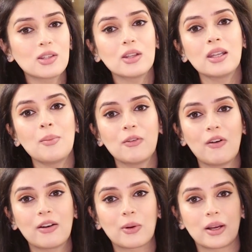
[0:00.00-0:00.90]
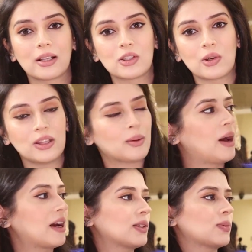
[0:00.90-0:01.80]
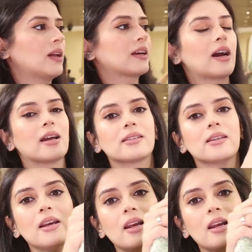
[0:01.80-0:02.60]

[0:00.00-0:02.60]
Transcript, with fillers: So let me very quickly show you the back as well, guys.